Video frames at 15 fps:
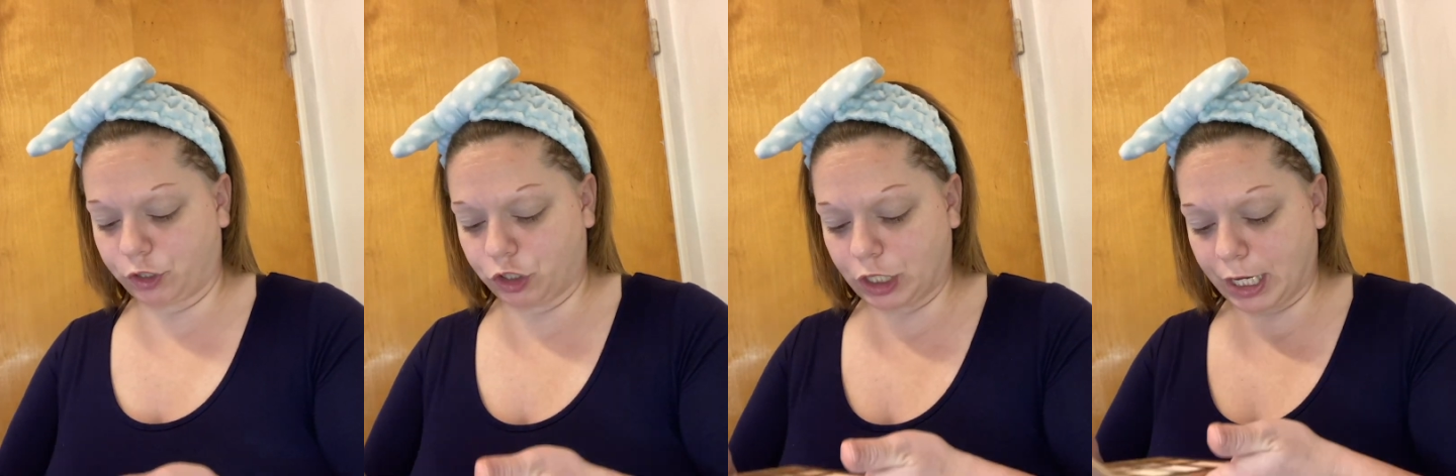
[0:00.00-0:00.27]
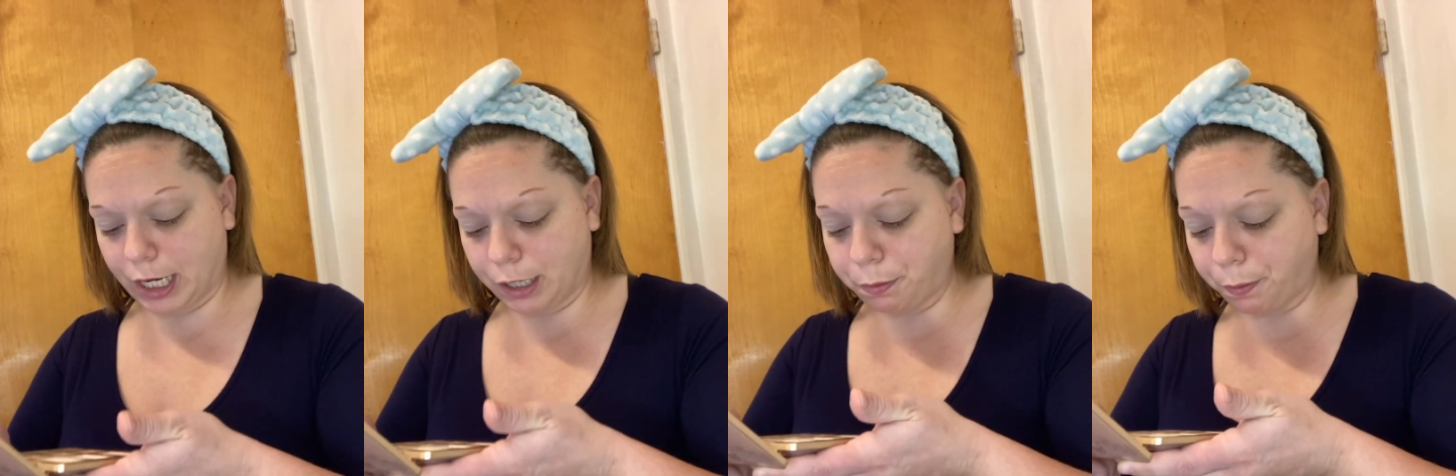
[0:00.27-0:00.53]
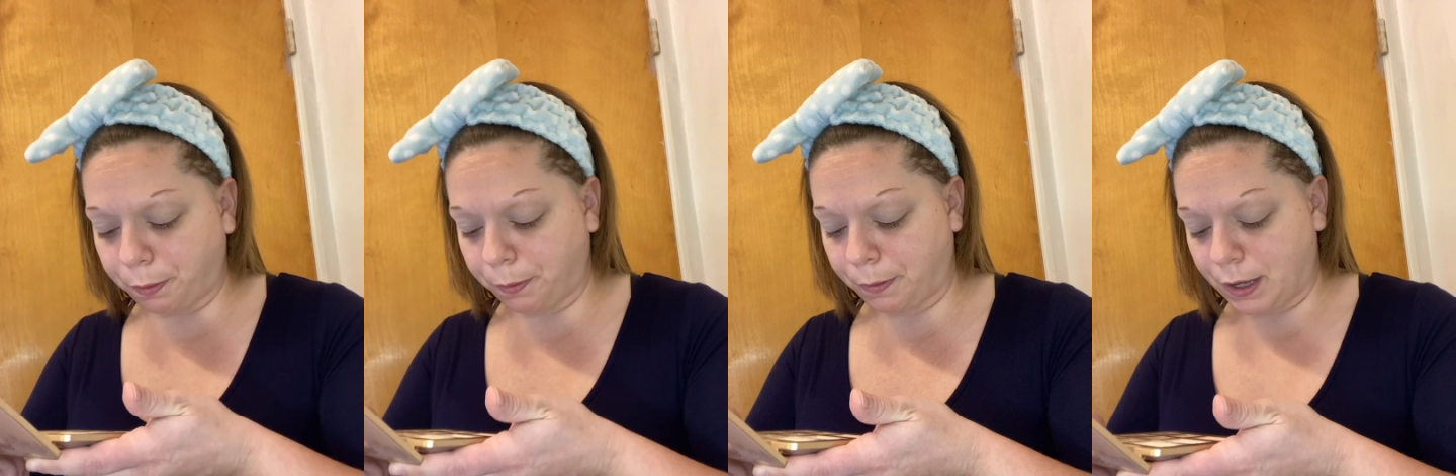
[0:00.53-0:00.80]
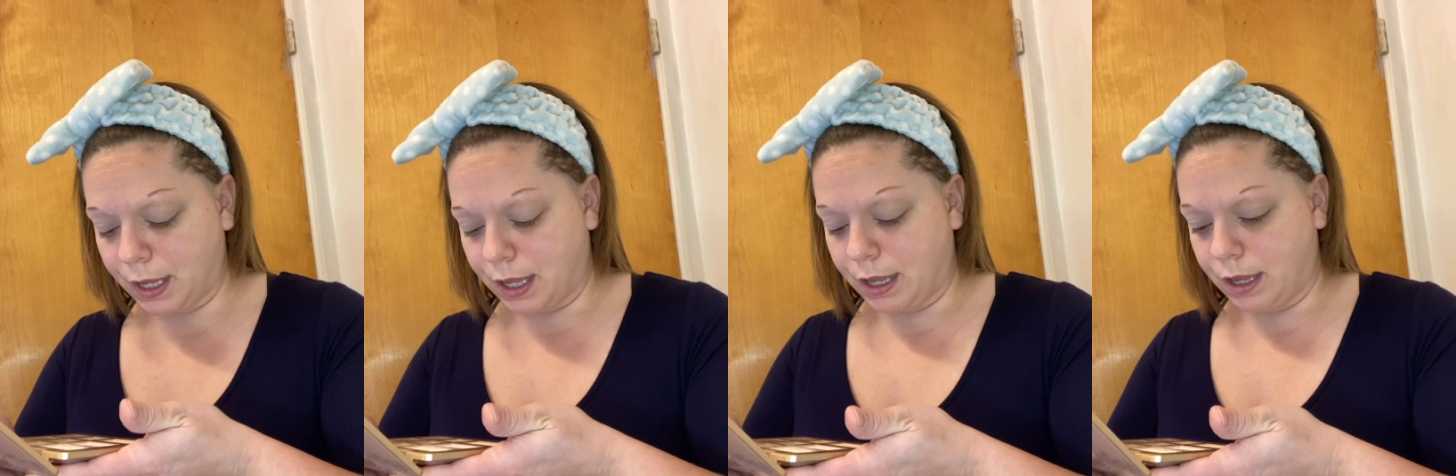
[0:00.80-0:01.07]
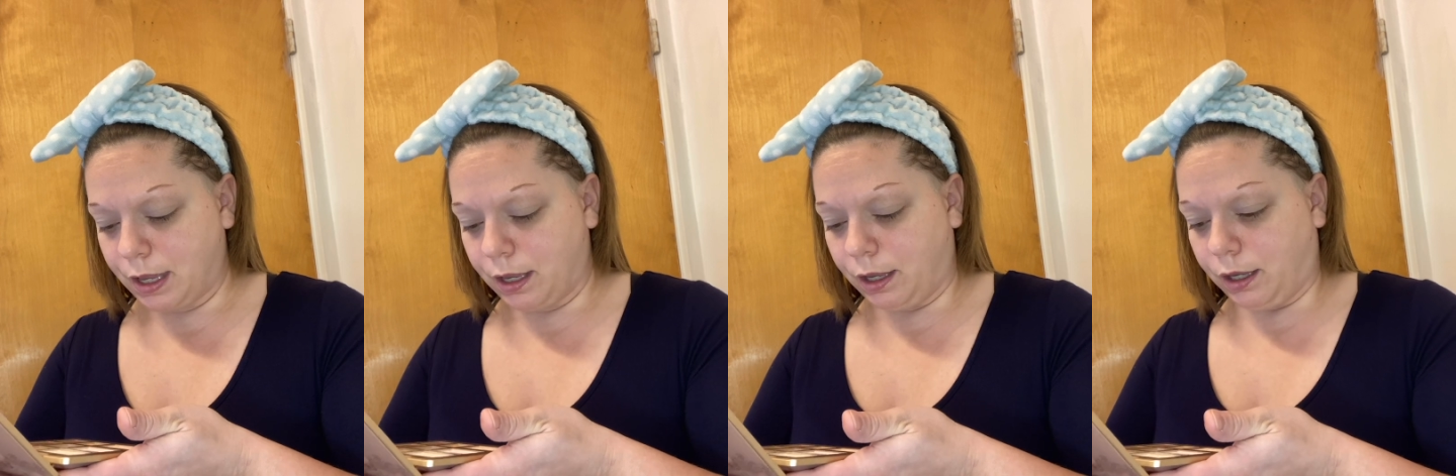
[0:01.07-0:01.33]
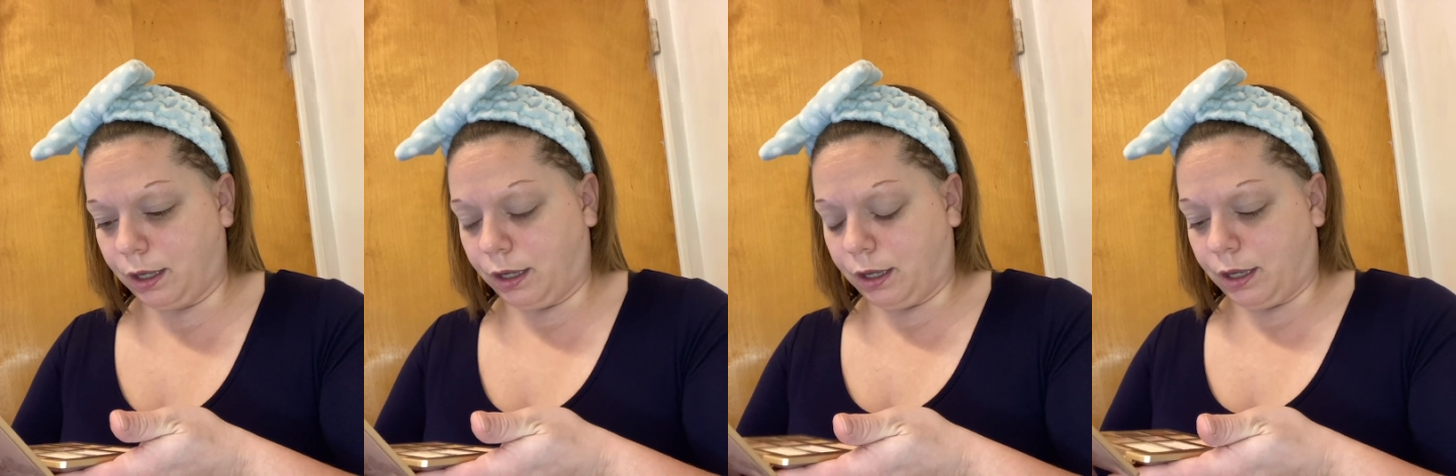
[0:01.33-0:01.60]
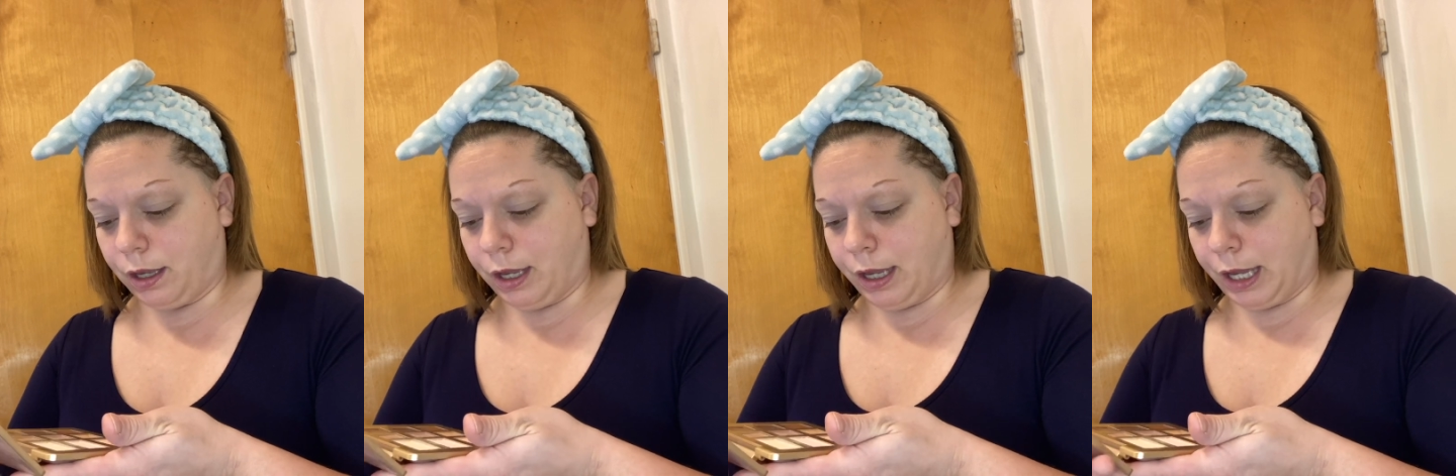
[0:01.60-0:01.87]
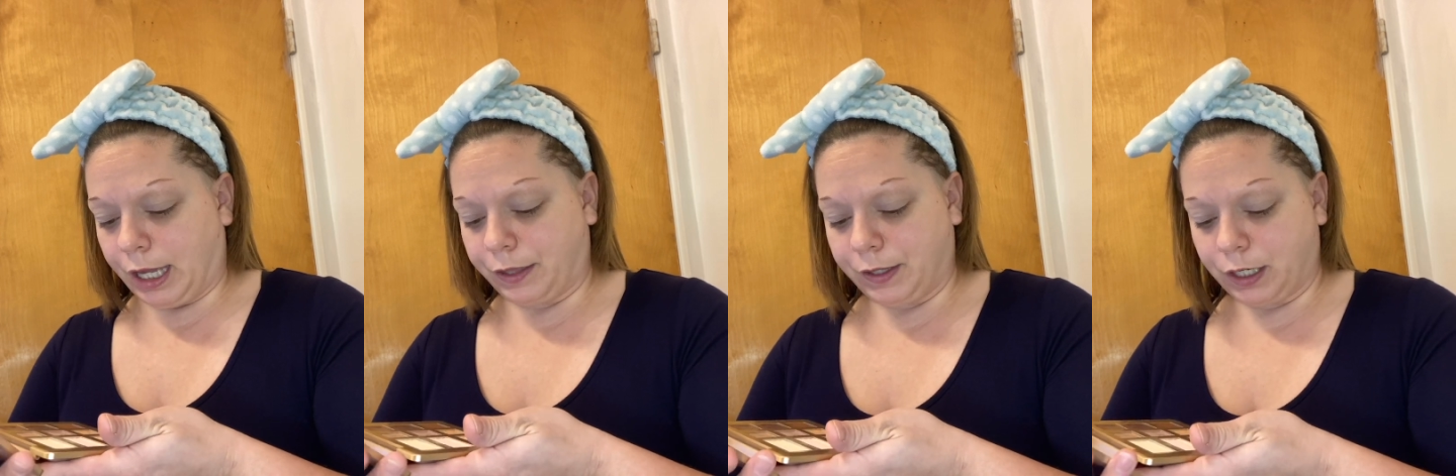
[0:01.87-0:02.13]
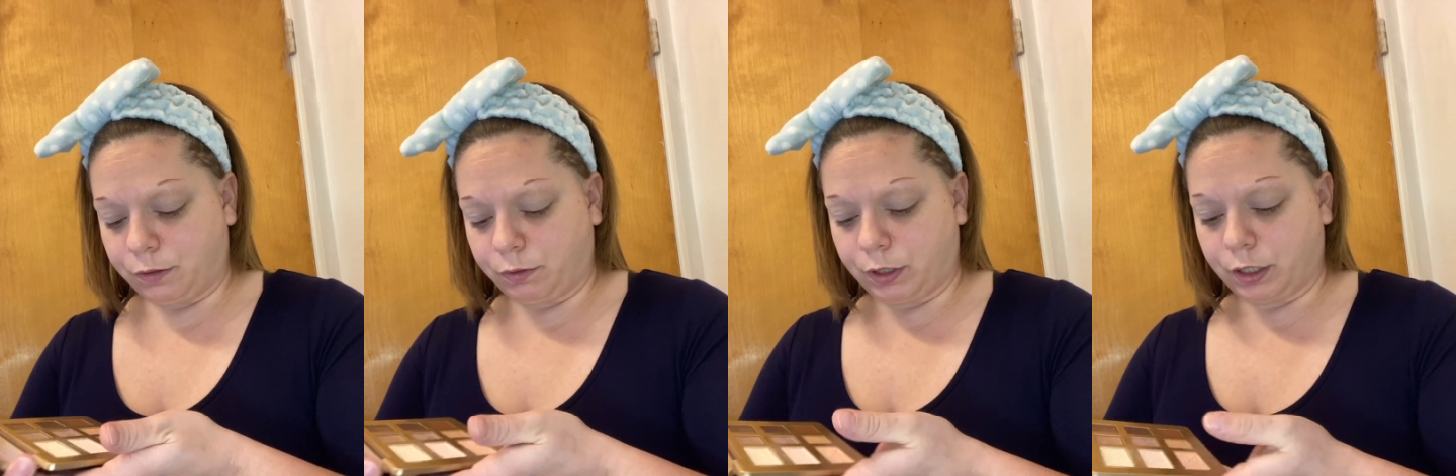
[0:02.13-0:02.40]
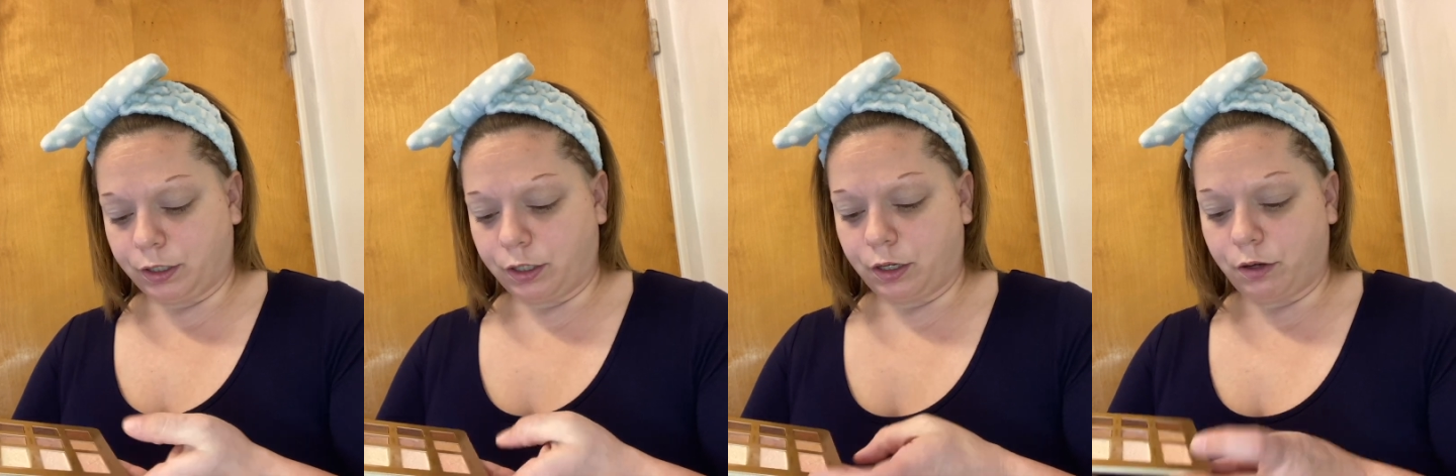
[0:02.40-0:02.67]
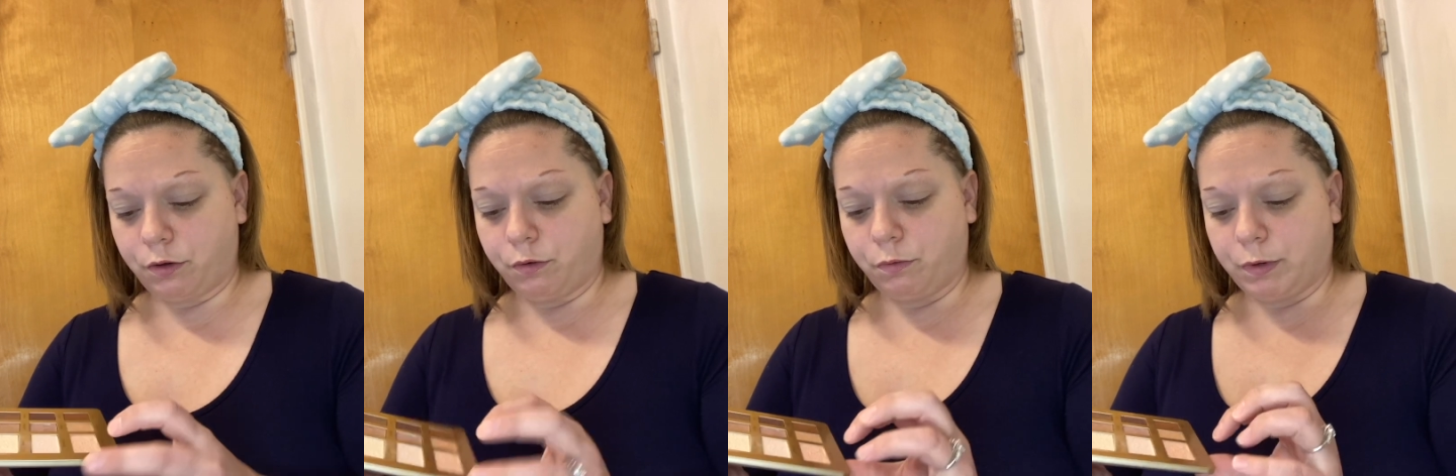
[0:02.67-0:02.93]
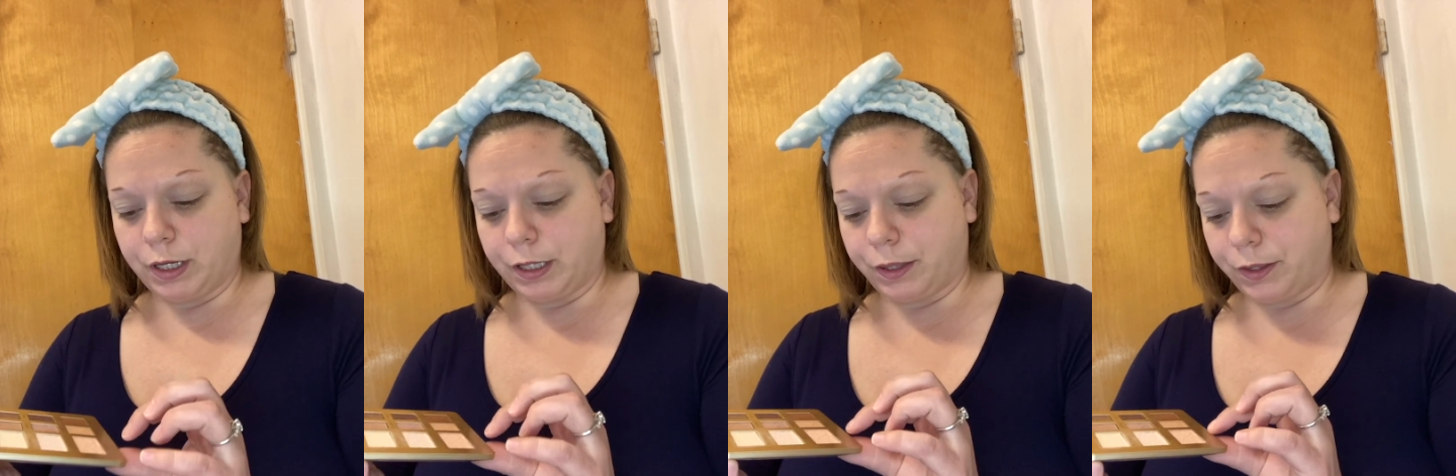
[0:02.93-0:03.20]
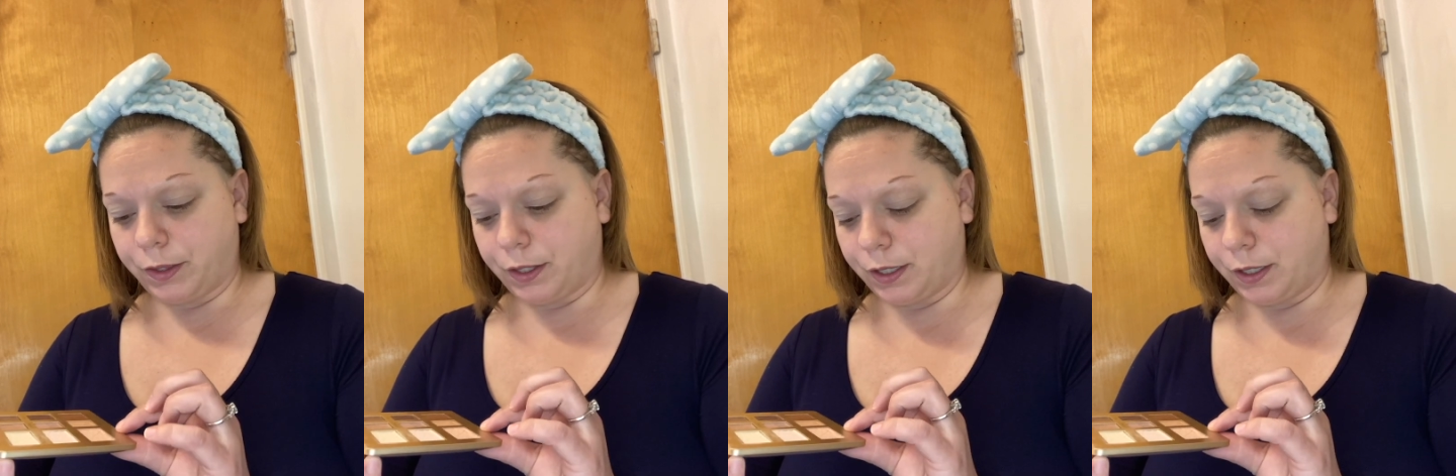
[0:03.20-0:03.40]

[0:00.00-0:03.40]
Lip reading: shade. I think we're gonna go with,